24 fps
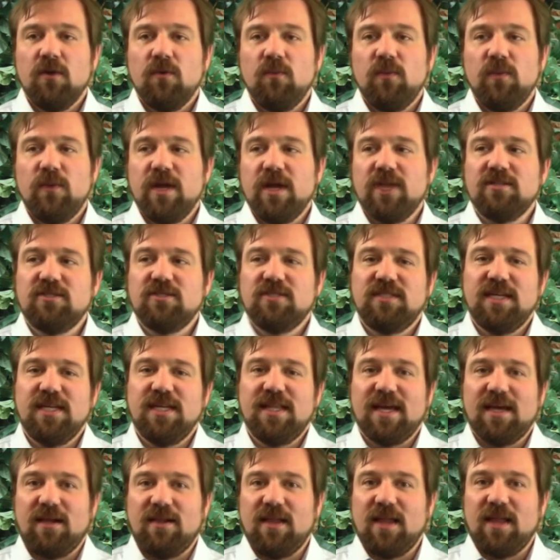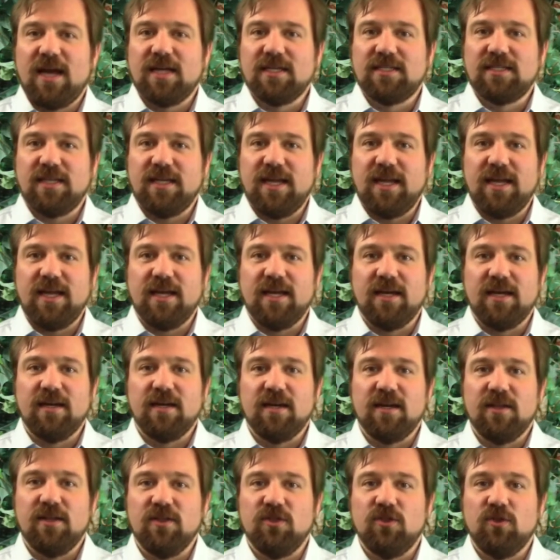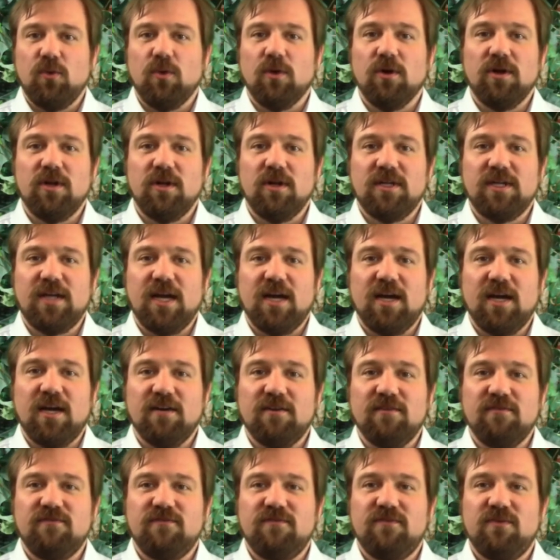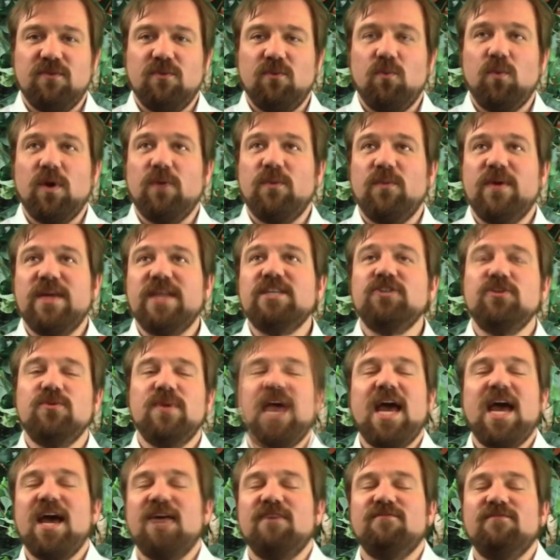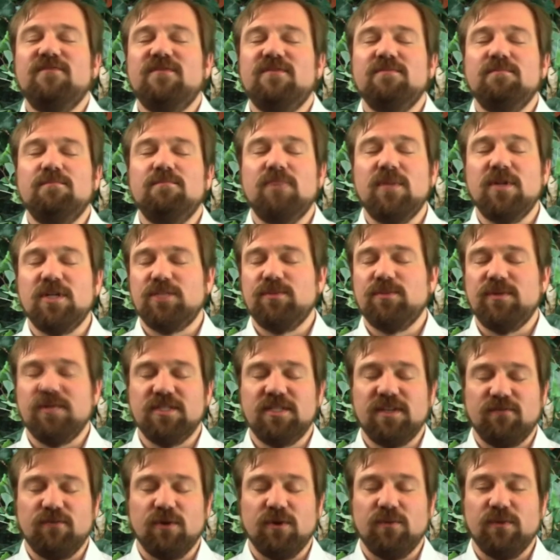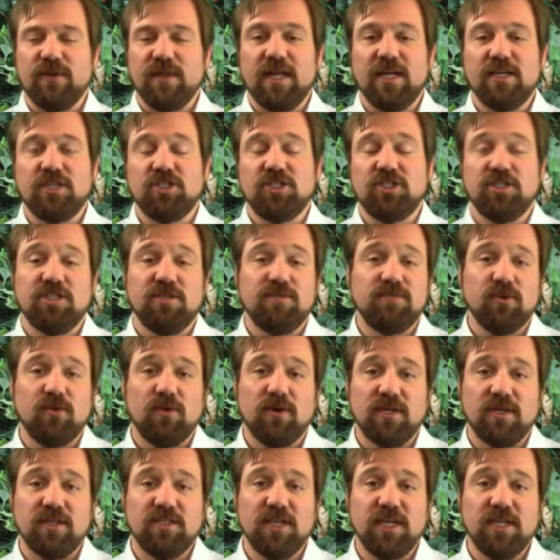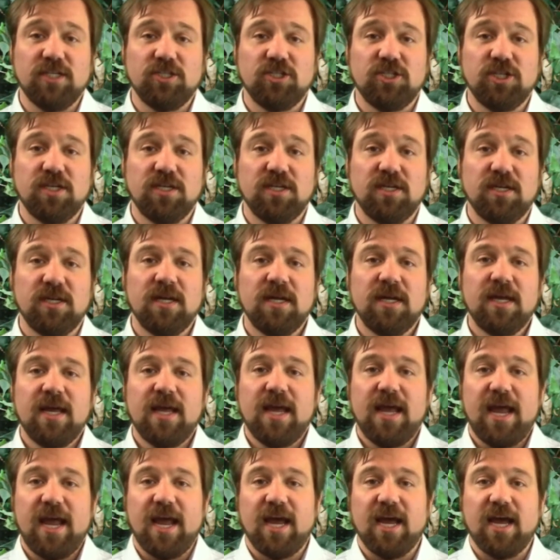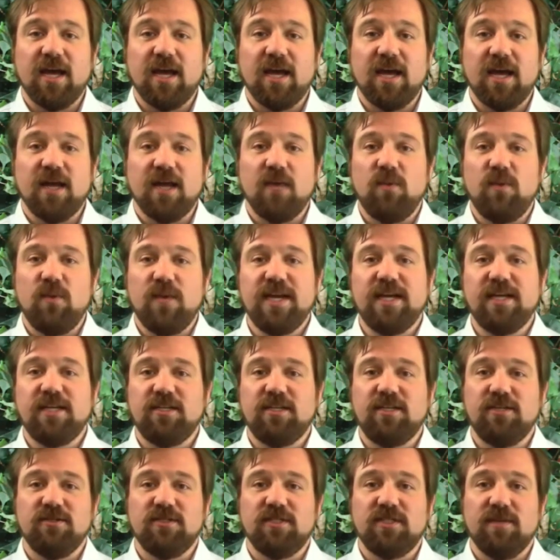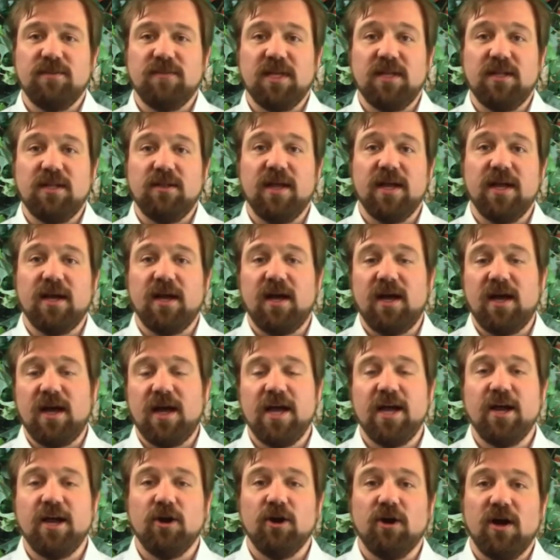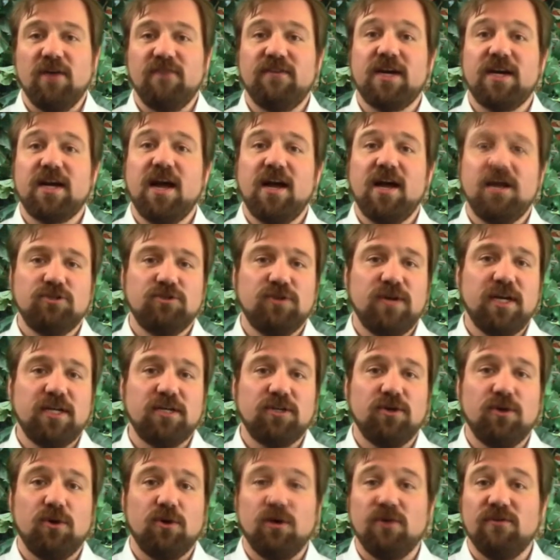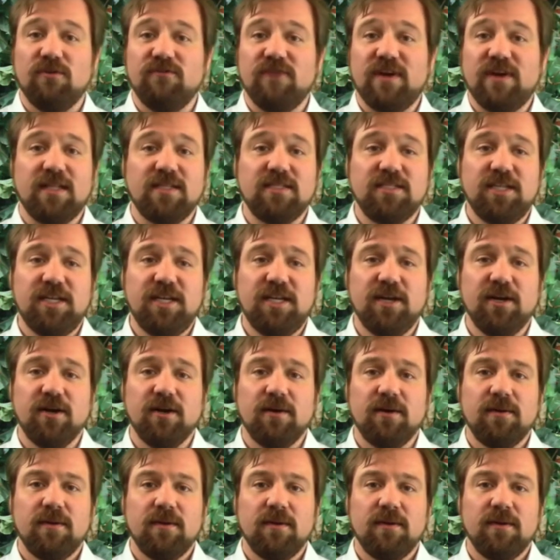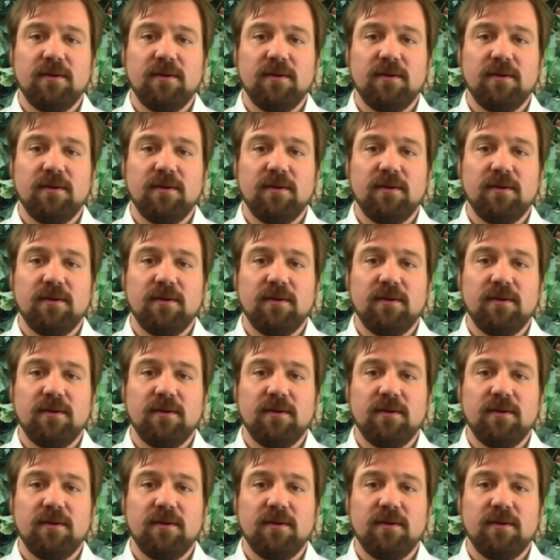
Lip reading: We also see that a lot in the world of when we do have multiple different relationships to organization, and we need to do something like a hire of a contractor or a volunteer.